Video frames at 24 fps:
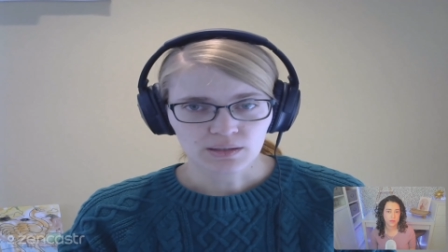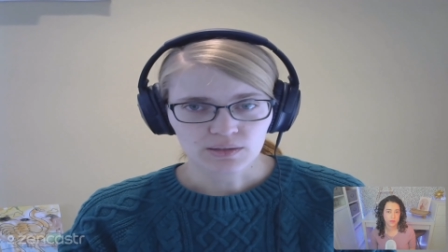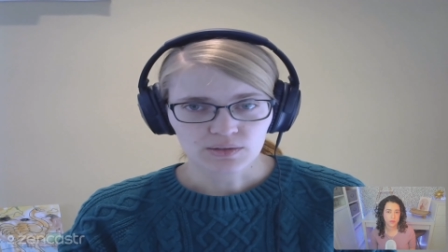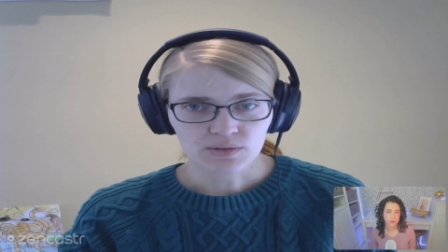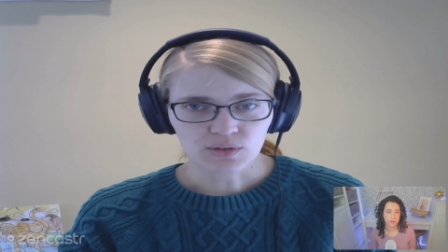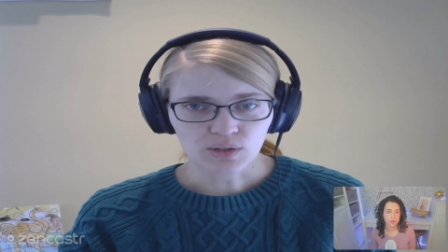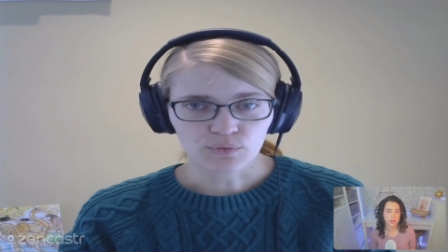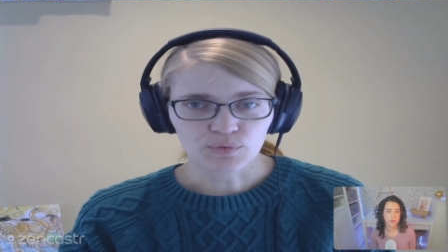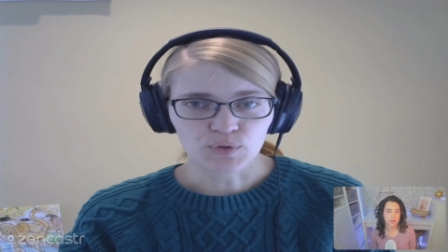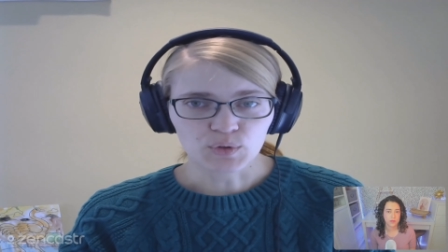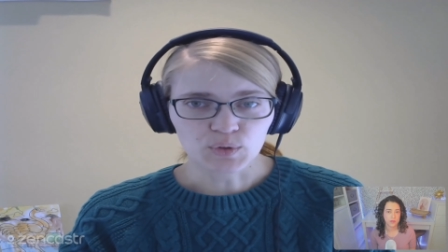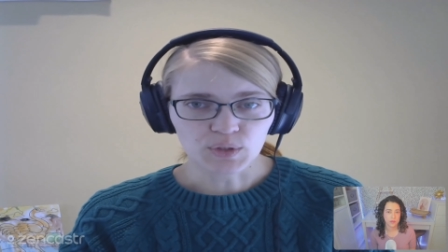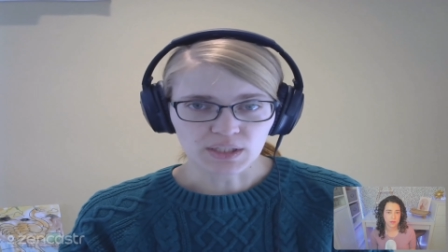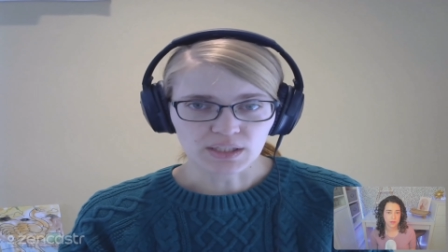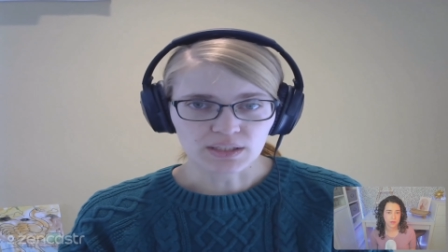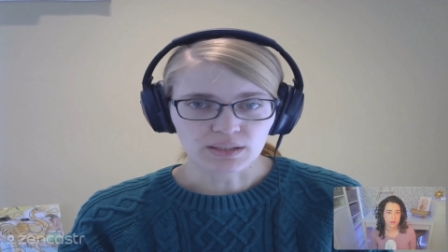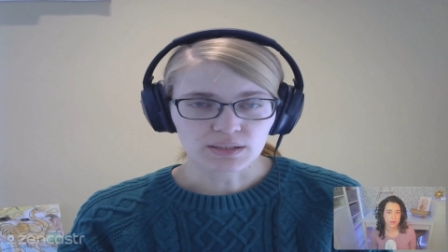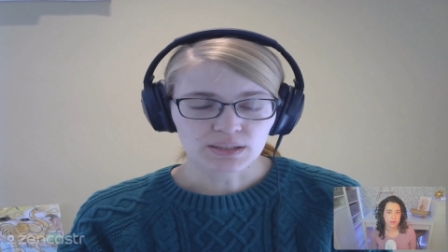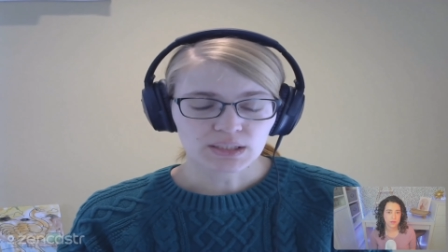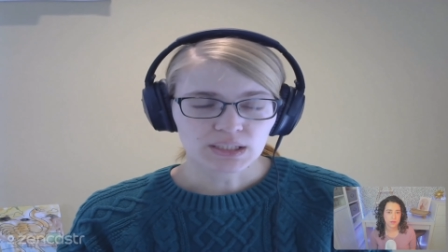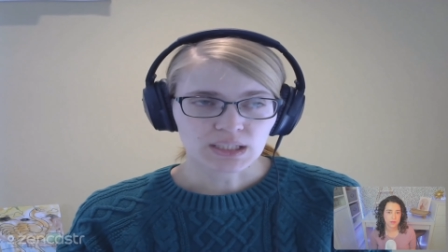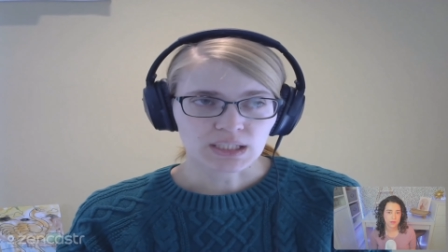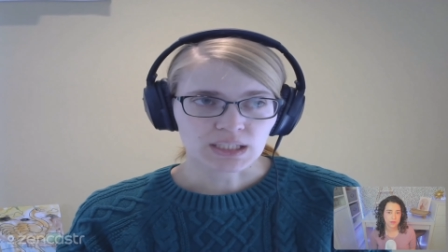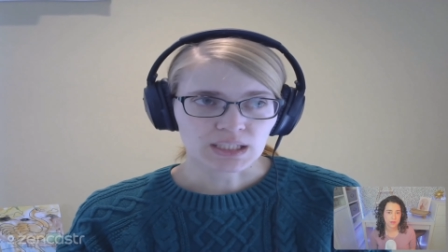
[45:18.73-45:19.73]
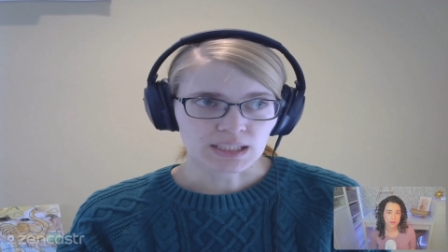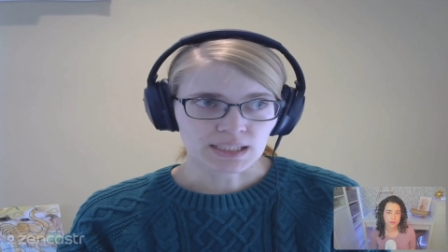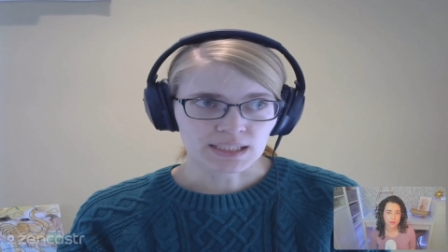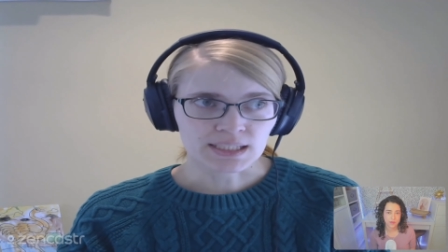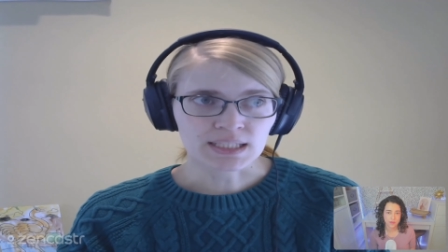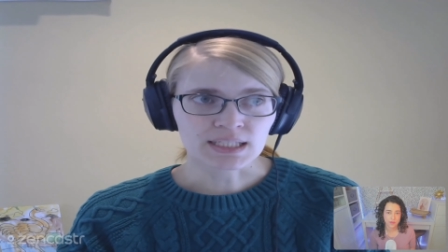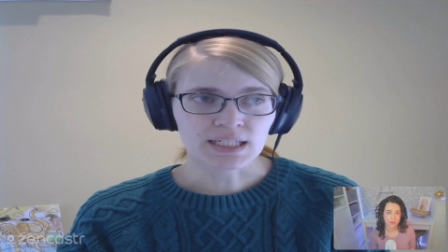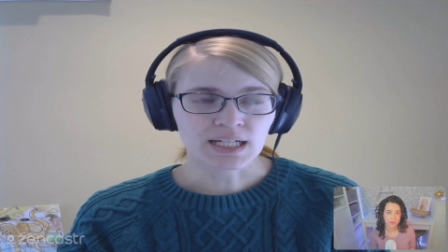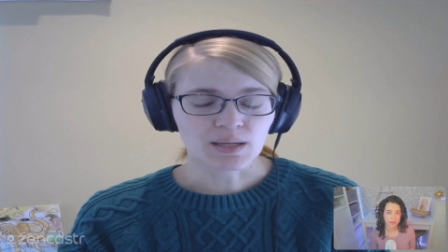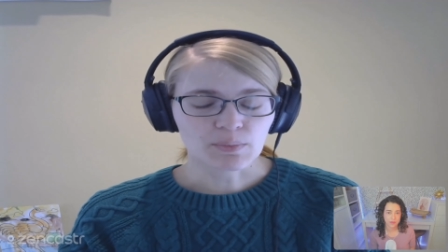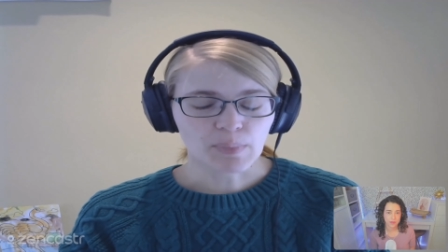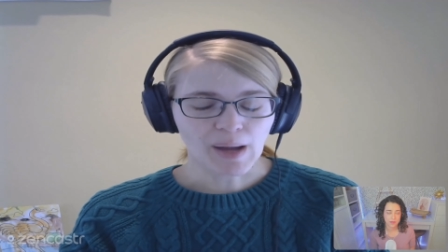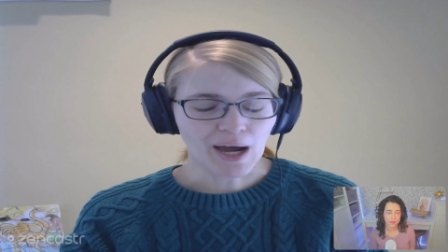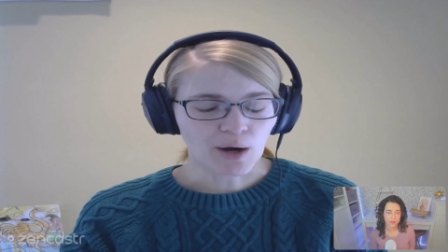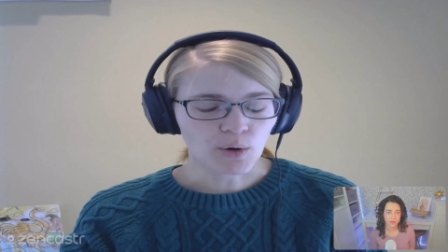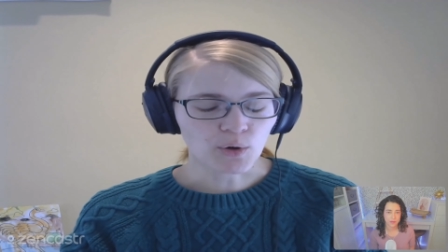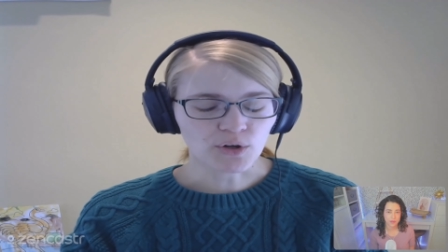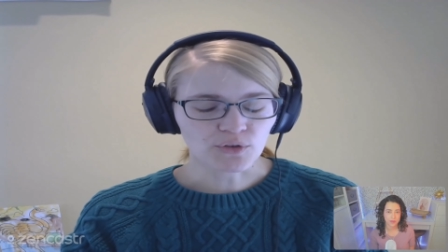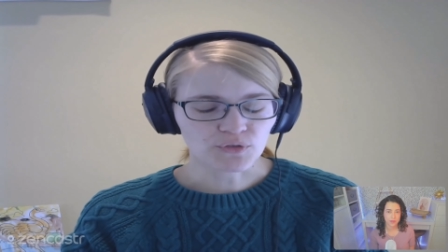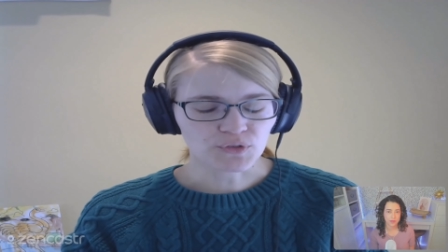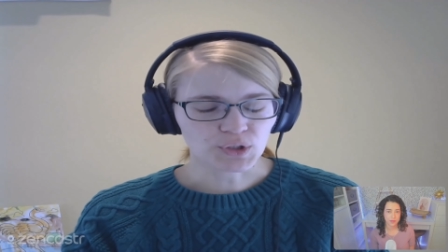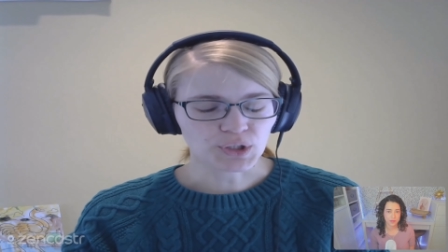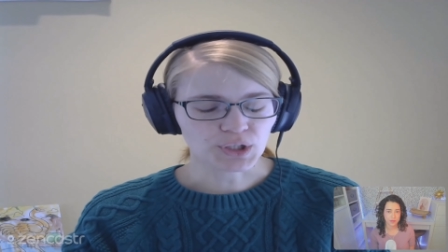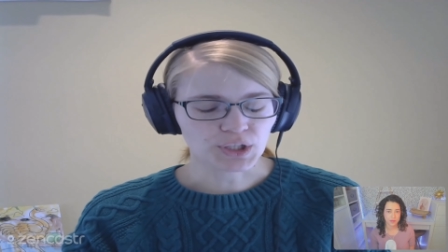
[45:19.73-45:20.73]
So if you can get a
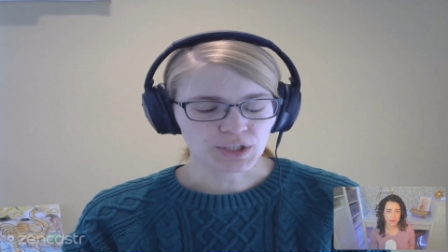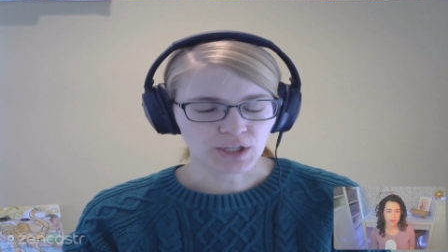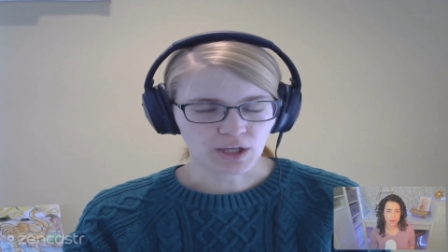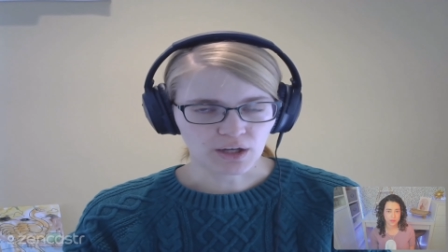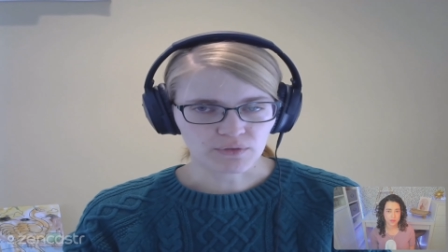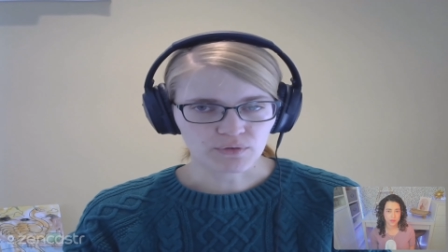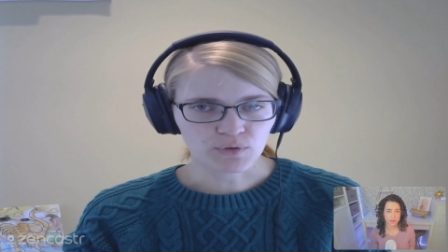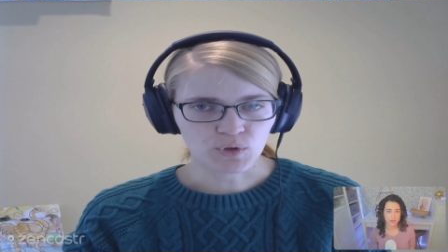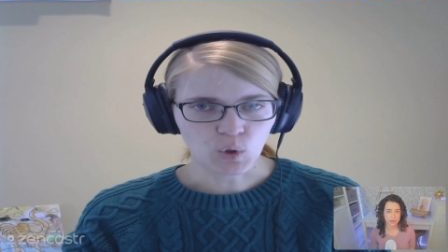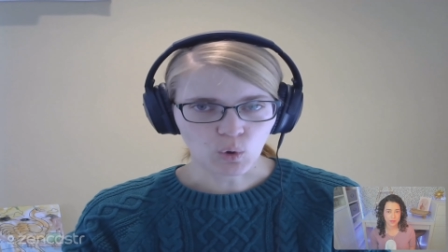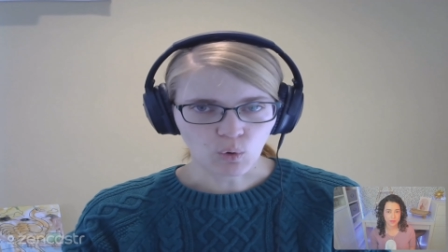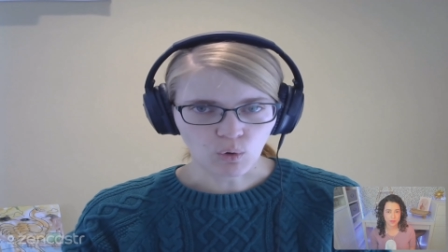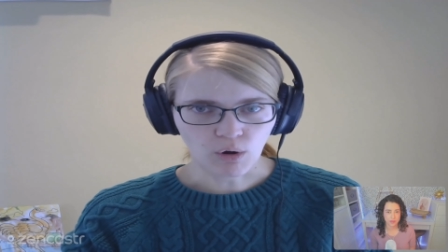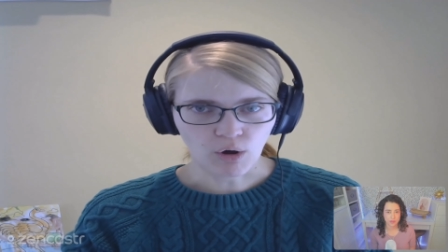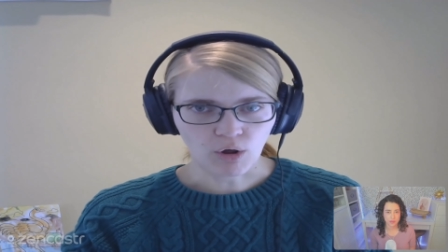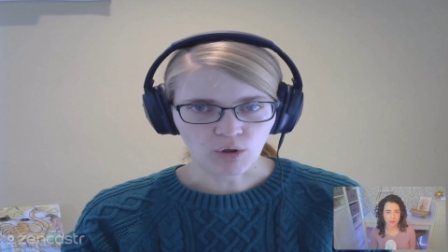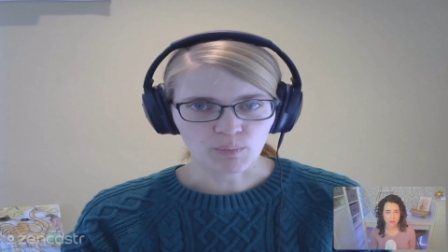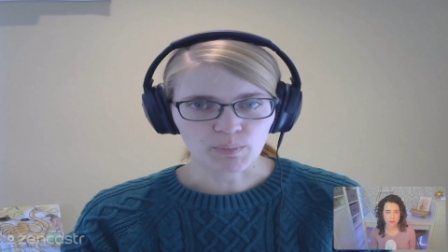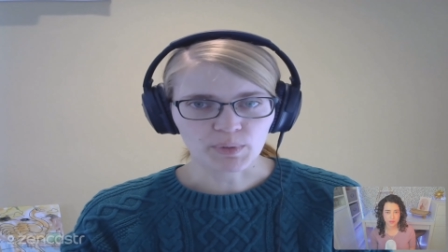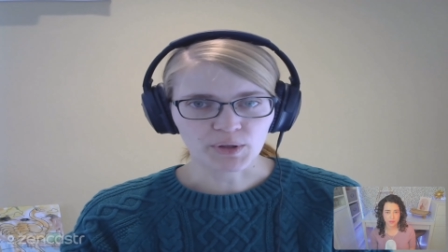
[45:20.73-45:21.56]
powerful enough goal,